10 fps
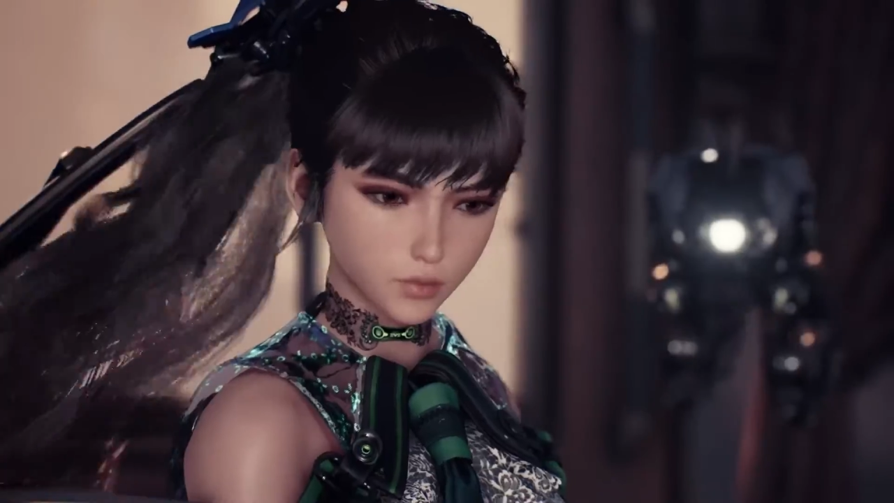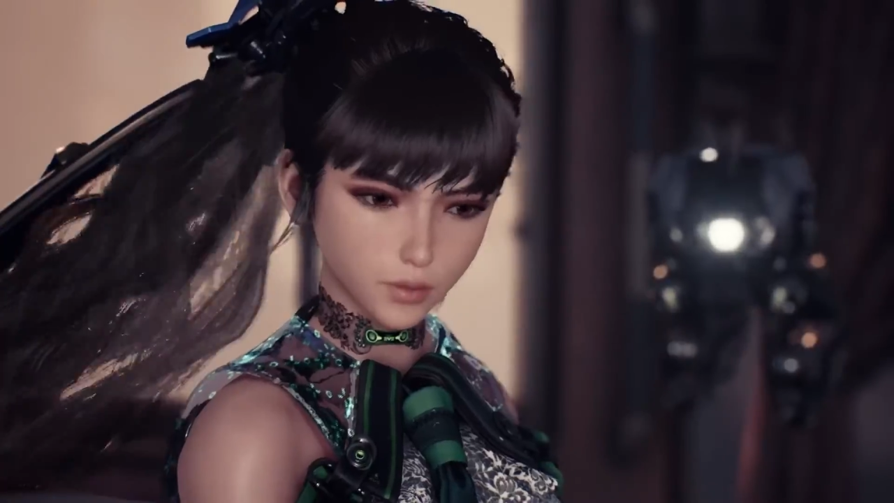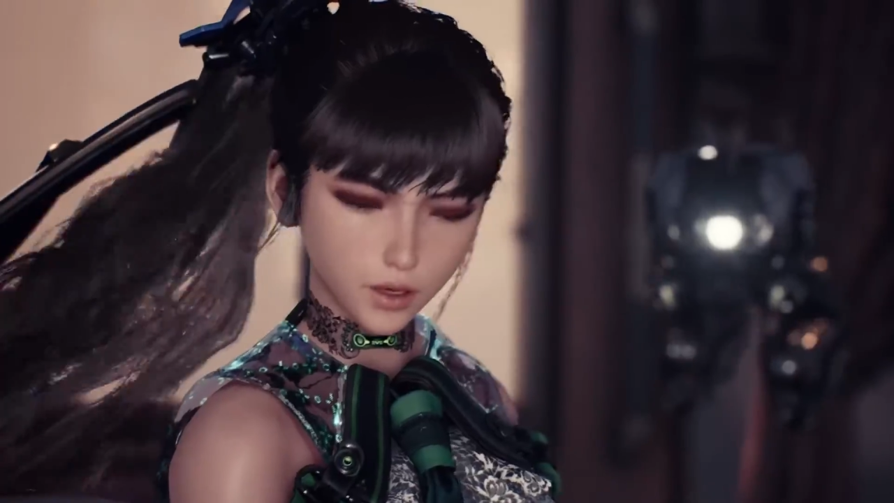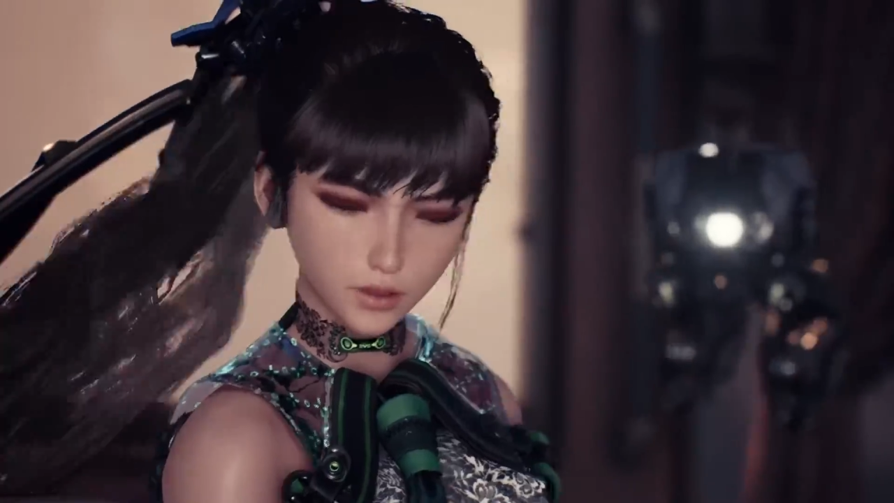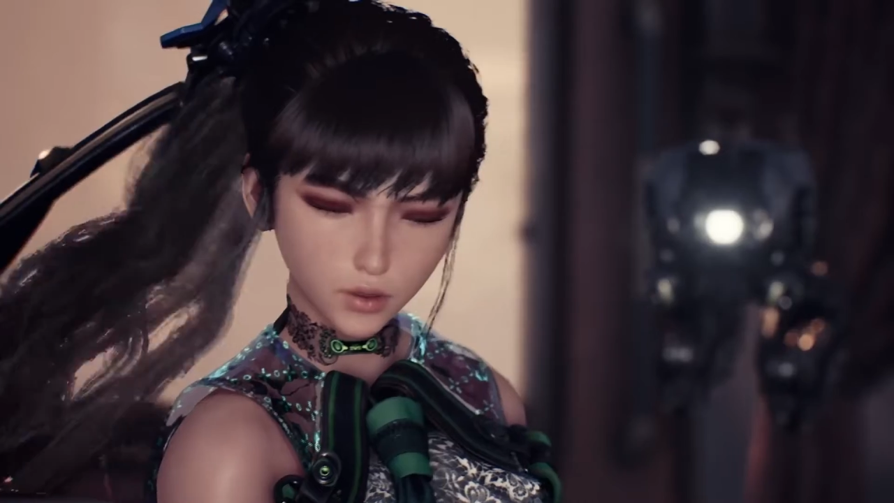
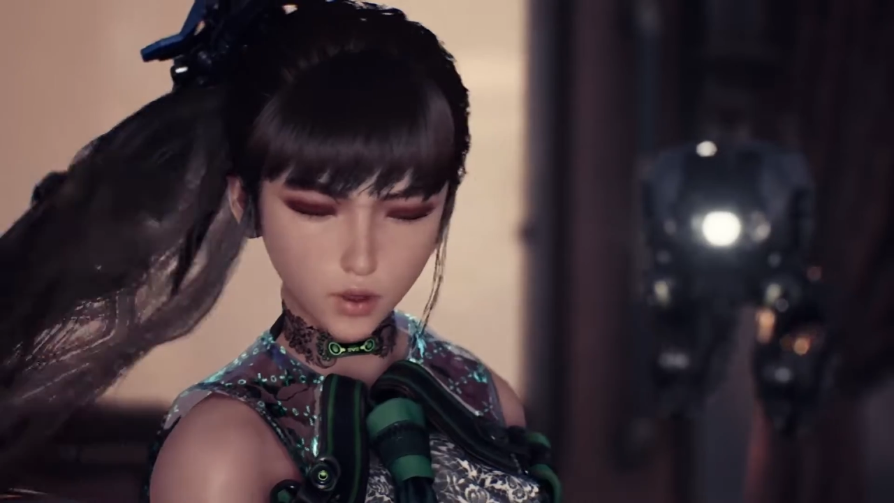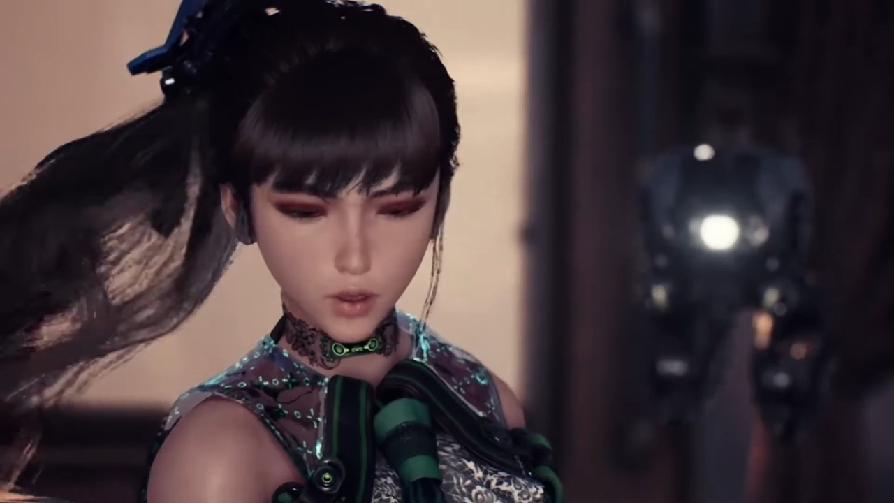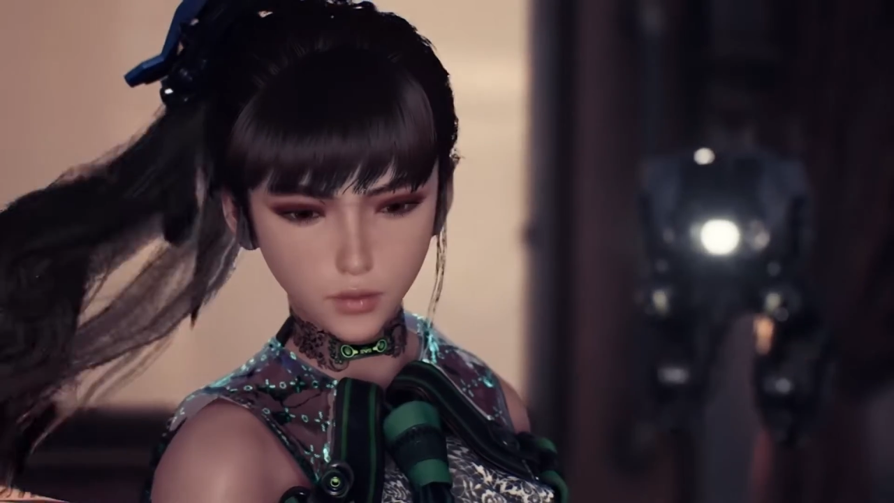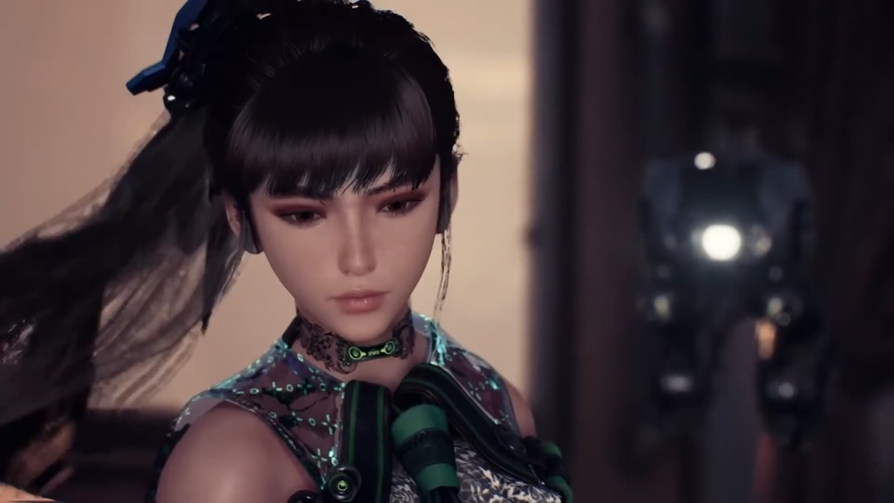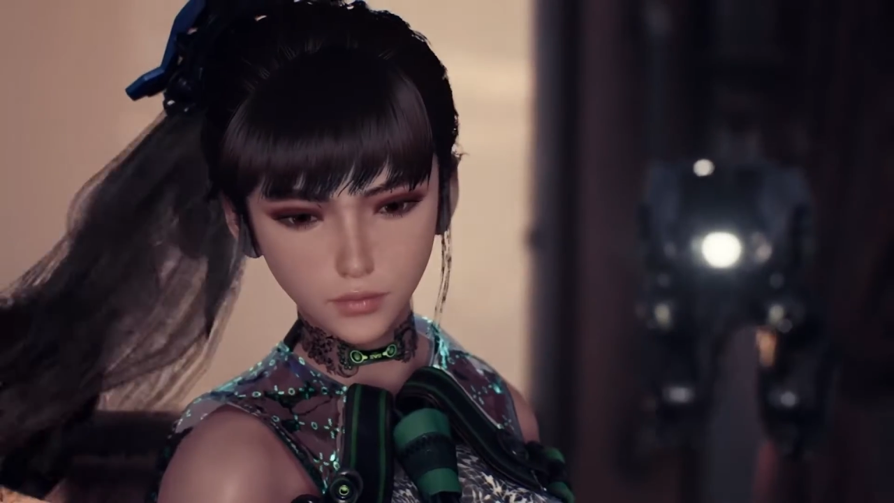
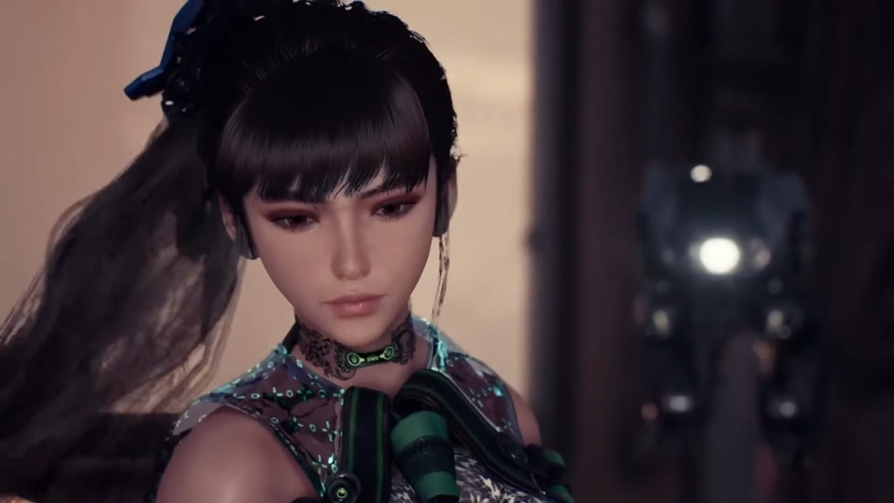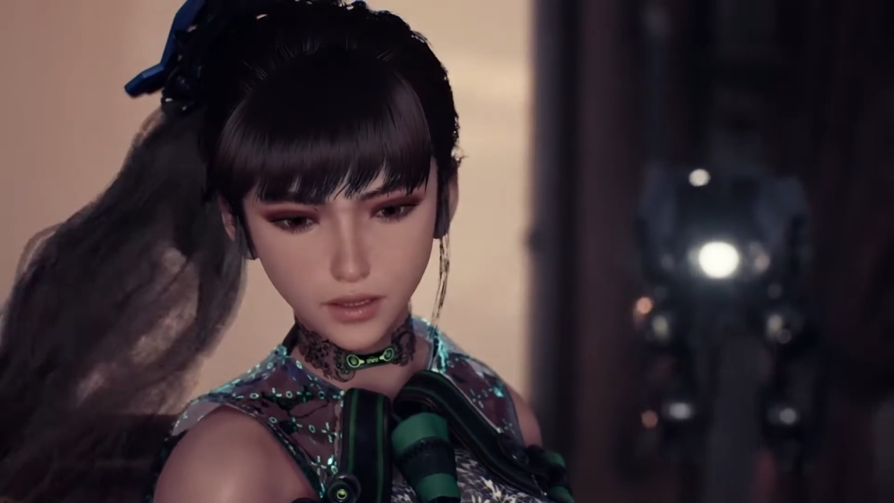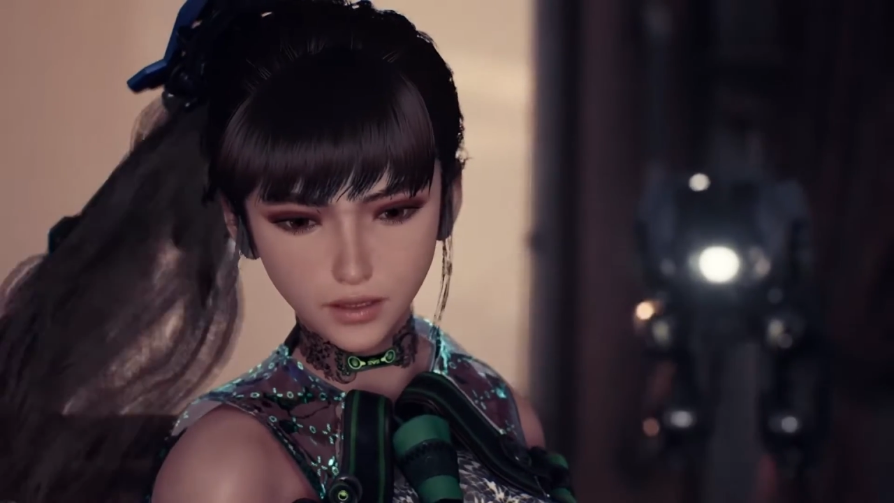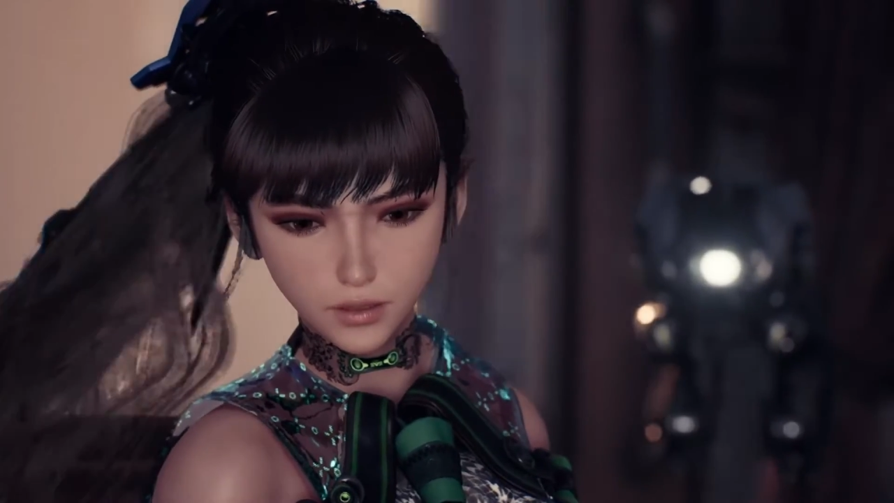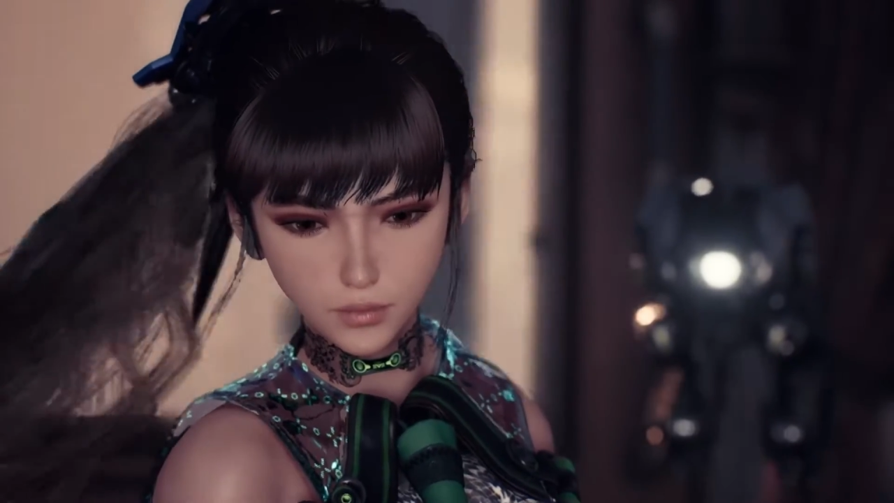to even